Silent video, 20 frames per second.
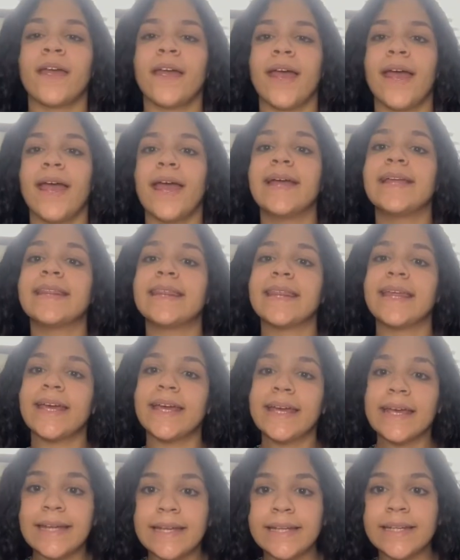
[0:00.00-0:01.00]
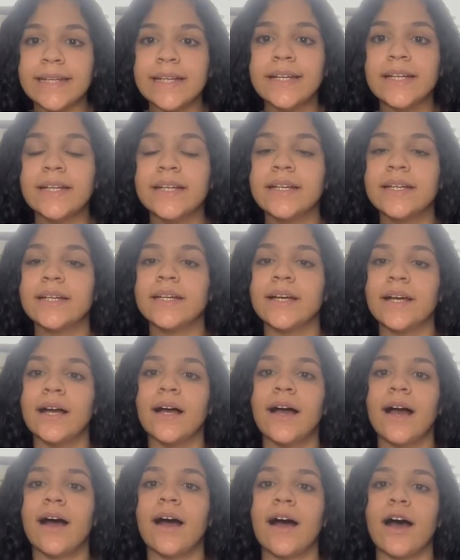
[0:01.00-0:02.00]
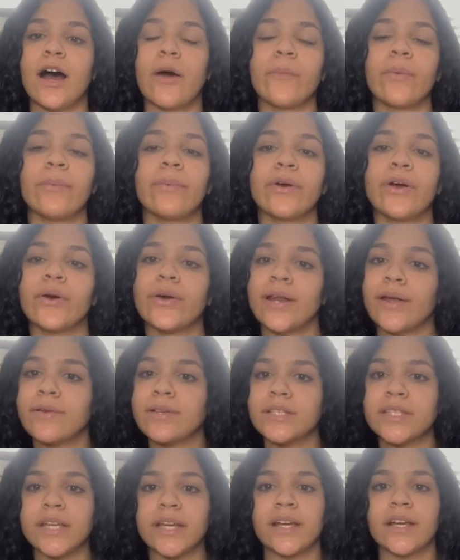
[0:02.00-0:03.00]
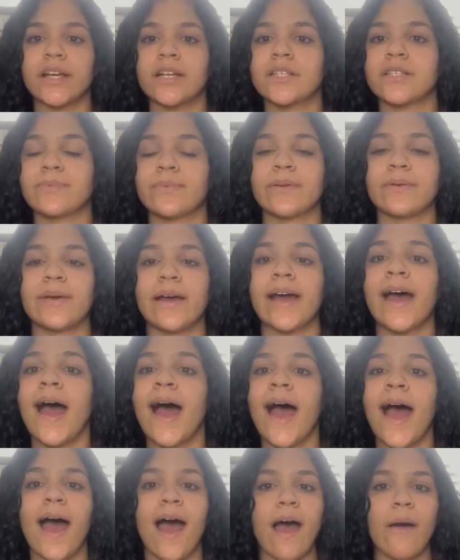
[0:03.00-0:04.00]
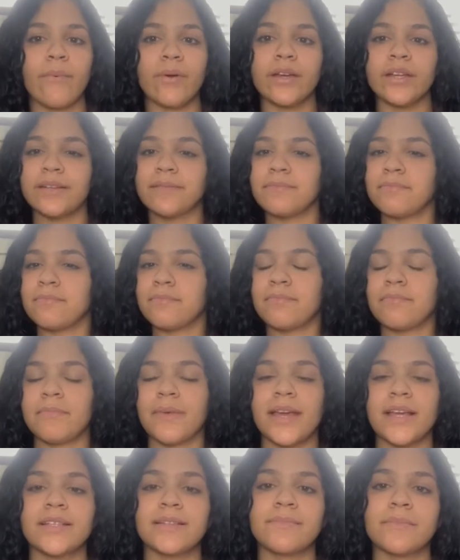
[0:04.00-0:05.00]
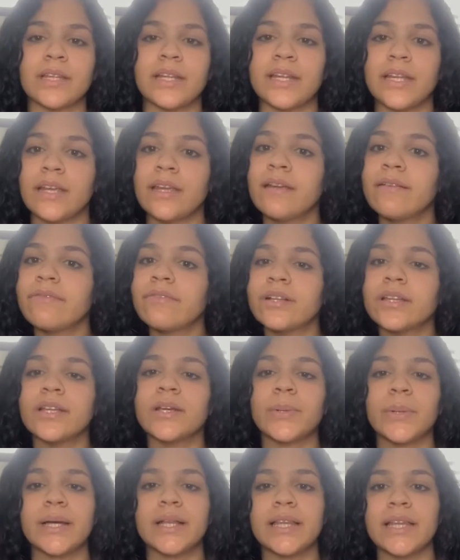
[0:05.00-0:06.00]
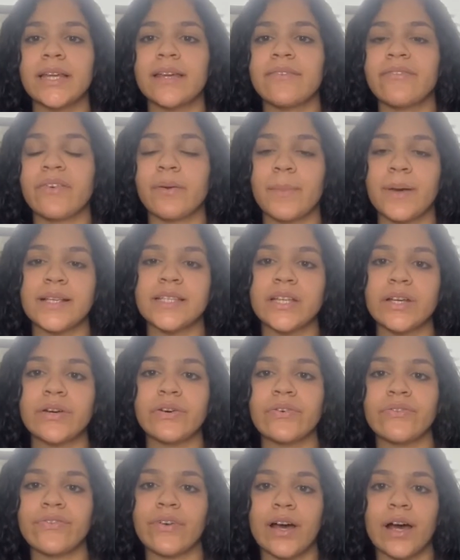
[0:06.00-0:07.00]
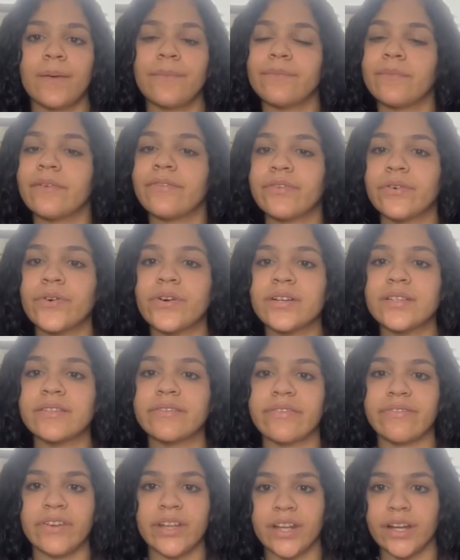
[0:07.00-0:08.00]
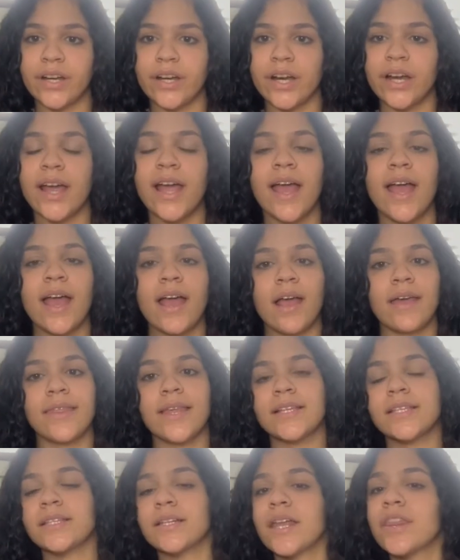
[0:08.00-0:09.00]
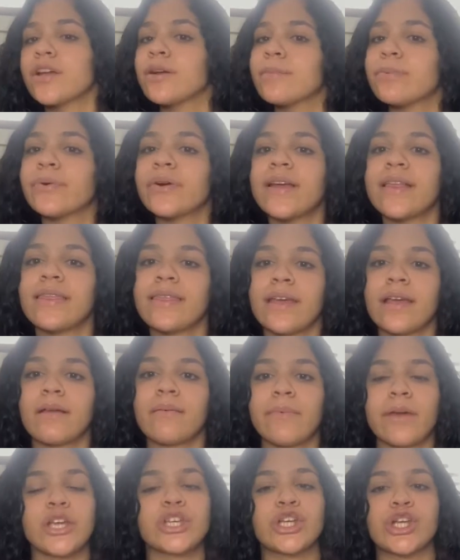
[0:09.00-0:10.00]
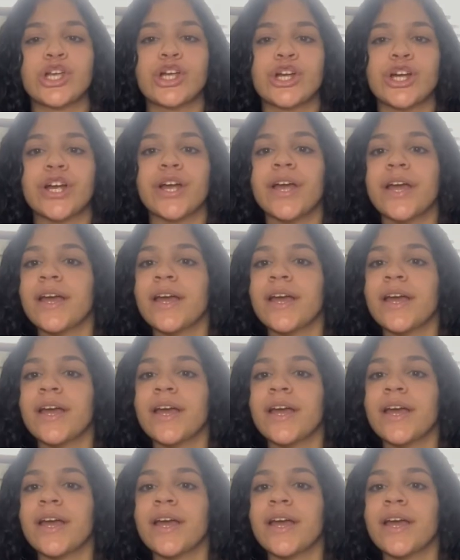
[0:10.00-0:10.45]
And then um, we would go downstairs we uh, i would make something to eat really quickly for myself um, of course feed her and that's another important thing make sure you're